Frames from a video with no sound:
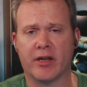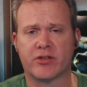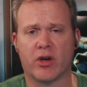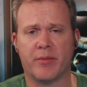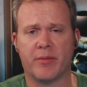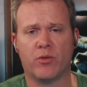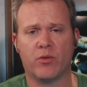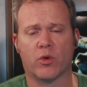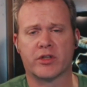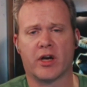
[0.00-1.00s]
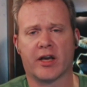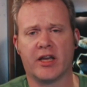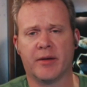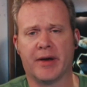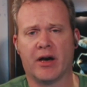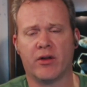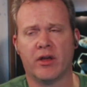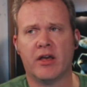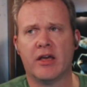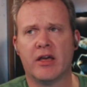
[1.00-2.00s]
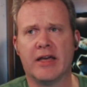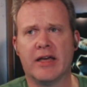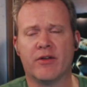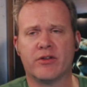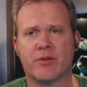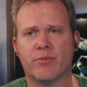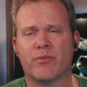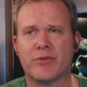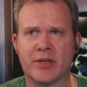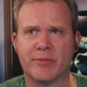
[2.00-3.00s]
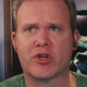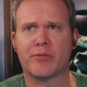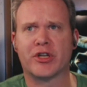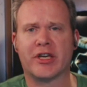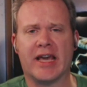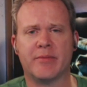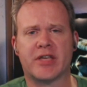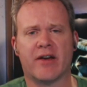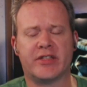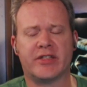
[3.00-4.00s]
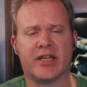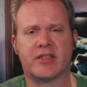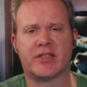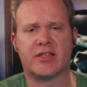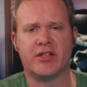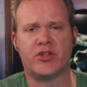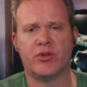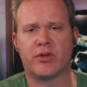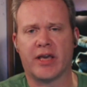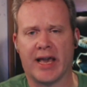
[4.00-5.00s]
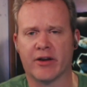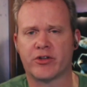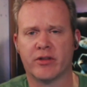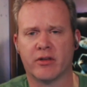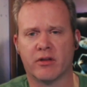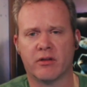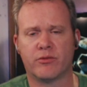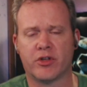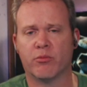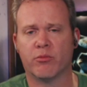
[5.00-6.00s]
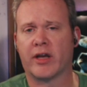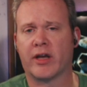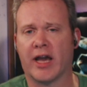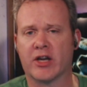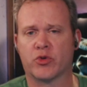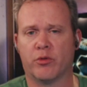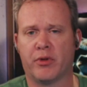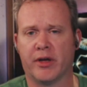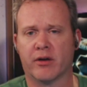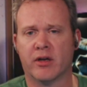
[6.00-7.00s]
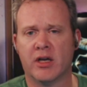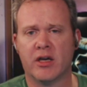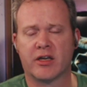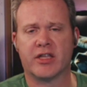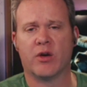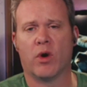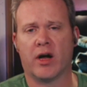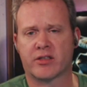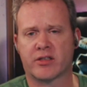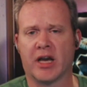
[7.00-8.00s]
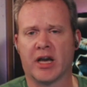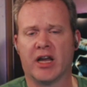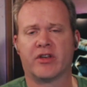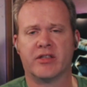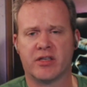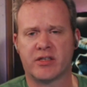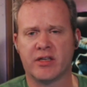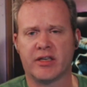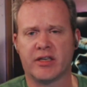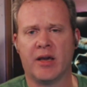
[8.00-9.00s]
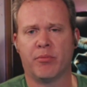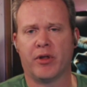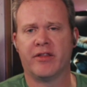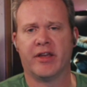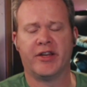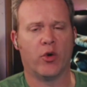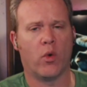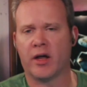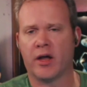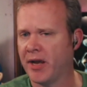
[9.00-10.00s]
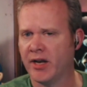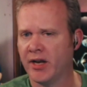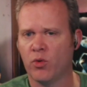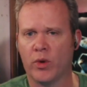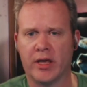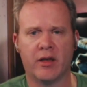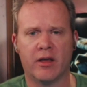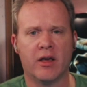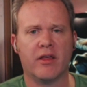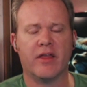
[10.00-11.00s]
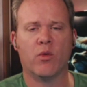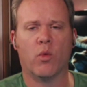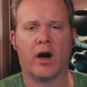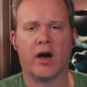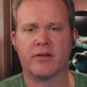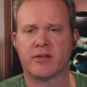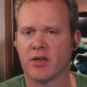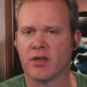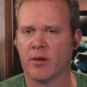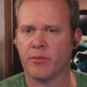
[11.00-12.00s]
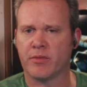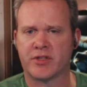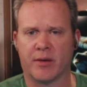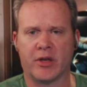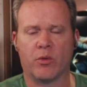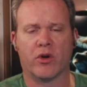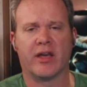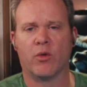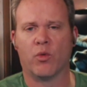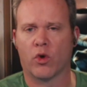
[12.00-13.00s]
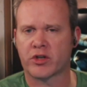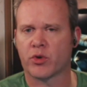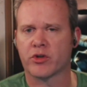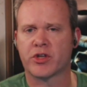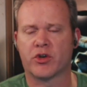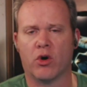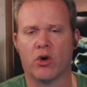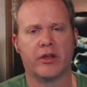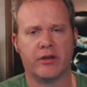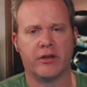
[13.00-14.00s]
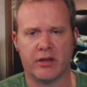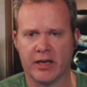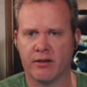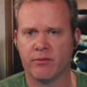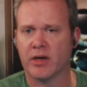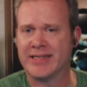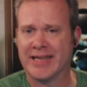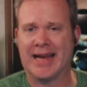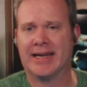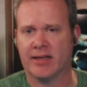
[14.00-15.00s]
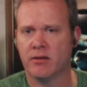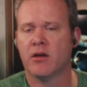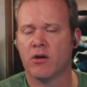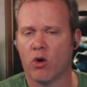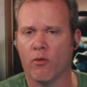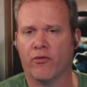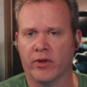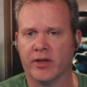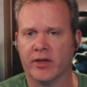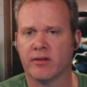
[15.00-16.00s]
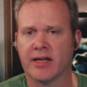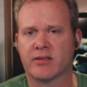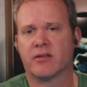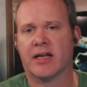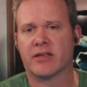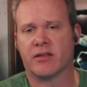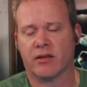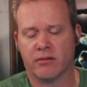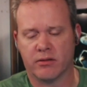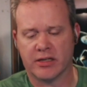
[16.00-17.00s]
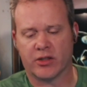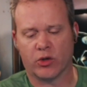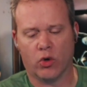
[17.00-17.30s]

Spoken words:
So, I mean, we're talking about subscription games have a tendency to cater to the more casual player, because they want some kind of consistent gameplay. They don't want pay to win. They want something where they can work towards a goal and attain it. Hopefully, that's the goal.